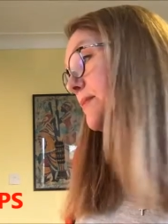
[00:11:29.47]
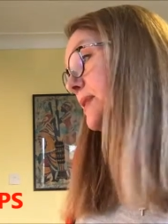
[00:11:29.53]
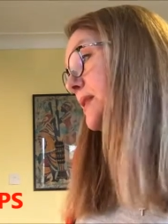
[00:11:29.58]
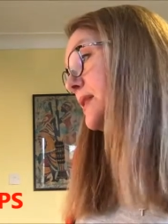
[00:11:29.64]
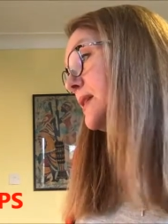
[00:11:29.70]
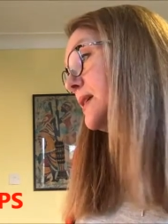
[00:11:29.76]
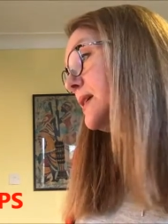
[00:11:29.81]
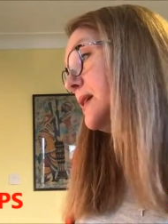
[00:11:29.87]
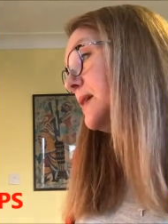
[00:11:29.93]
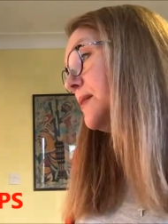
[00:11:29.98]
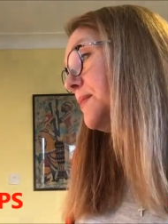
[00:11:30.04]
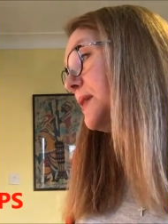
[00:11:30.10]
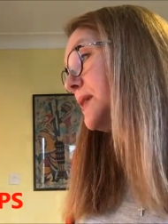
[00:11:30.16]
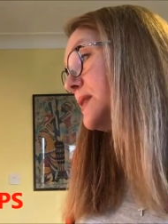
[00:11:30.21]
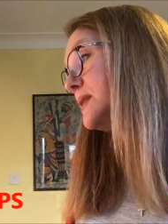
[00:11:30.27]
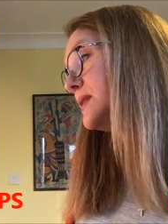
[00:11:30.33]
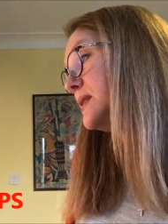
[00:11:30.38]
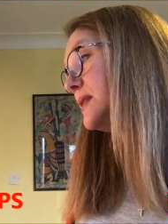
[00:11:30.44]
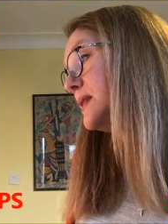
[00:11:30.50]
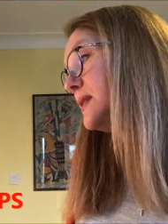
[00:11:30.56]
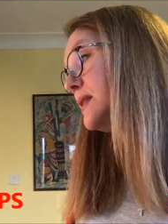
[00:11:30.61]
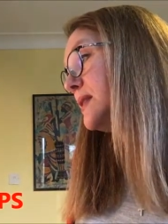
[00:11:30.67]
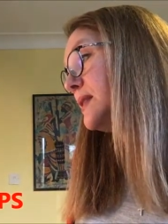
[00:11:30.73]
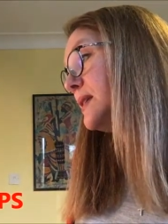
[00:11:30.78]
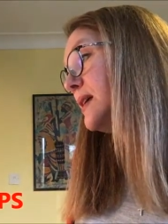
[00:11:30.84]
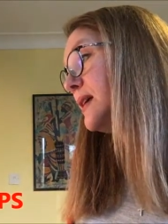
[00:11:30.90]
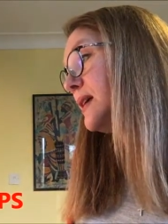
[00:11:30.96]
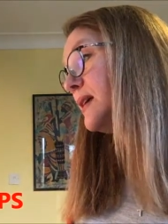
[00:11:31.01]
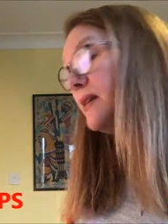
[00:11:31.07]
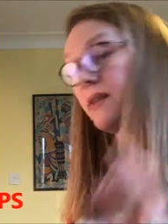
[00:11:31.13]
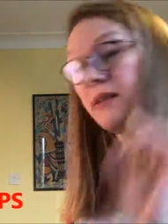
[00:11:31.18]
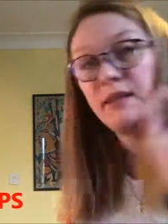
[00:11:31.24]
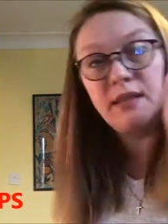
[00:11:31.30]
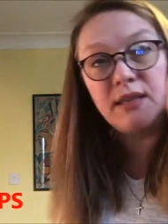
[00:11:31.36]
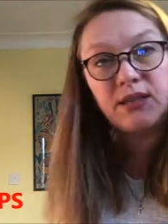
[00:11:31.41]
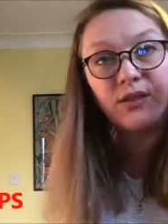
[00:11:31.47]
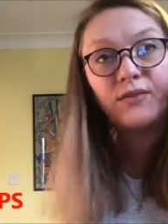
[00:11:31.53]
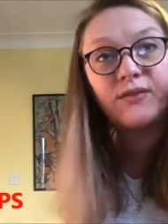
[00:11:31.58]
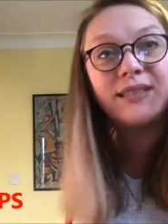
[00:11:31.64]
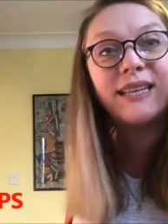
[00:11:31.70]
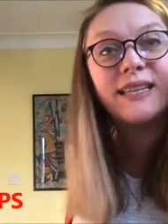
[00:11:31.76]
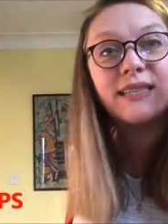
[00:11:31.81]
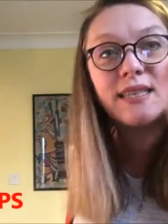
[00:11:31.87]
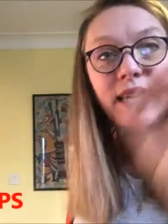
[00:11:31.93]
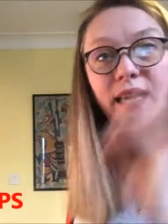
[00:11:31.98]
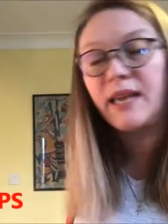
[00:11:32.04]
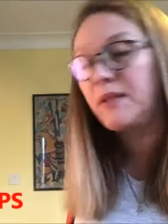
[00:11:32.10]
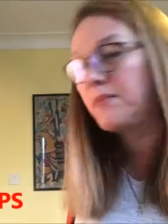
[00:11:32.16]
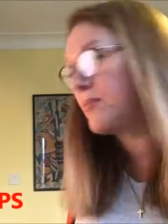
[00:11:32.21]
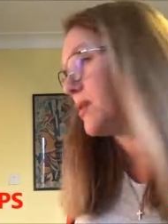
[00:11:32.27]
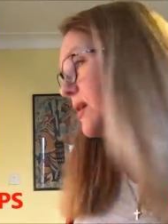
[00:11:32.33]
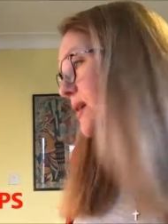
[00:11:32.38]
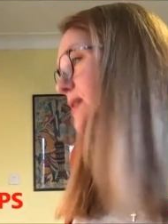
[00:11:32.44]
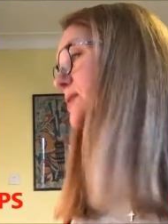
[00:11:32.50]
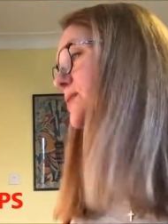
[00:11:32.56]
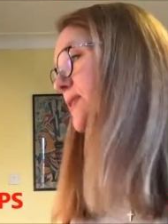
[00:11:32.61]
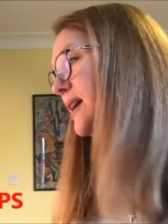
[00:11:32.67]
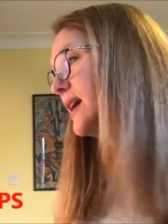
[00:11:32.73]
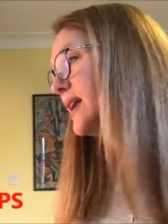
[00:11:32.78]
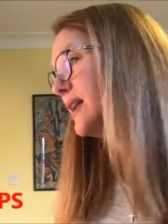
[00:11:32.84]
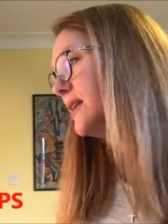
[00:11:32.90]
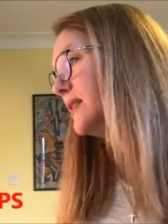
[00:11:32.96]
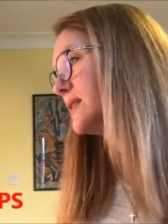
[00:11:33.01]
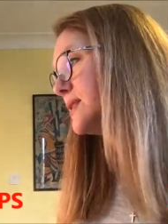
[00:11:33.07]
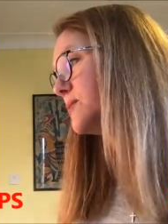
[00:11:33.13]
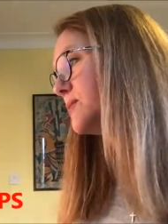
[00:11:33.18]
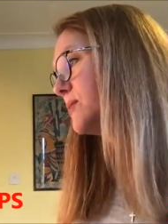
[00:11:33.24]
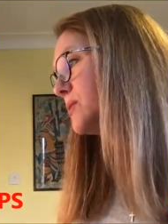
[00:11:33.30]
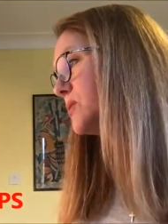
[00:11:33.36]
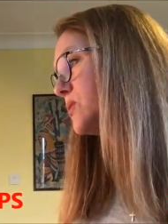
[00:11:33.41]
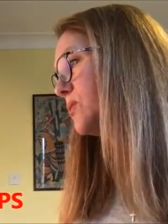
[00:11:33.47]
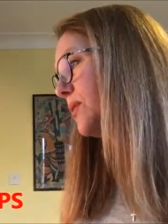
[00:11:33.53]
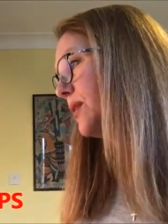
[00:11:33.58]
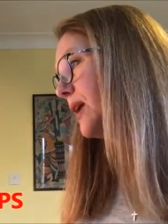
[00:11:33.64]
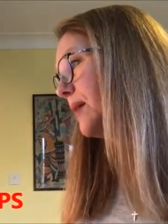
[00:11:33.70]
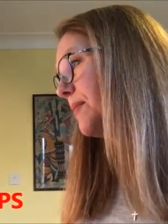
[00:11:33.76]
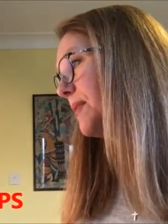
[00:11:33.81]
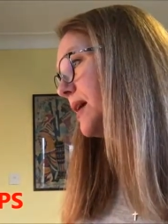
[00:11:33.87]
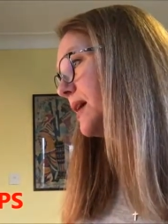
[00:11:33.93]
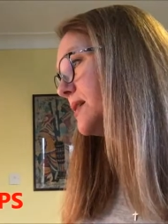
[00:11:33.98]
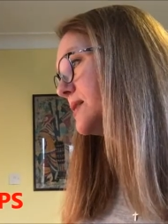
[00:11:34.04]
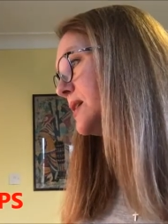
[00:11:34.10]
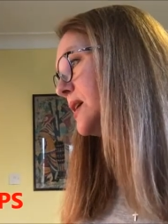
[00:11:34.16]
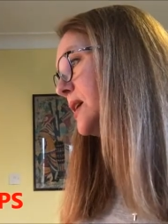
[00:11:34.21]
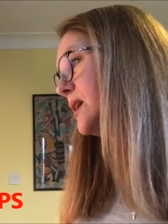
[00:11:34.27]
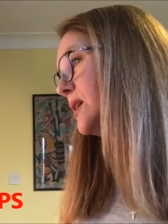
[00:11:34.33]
but the but the the the sort of descant part really. This is what we're talking about.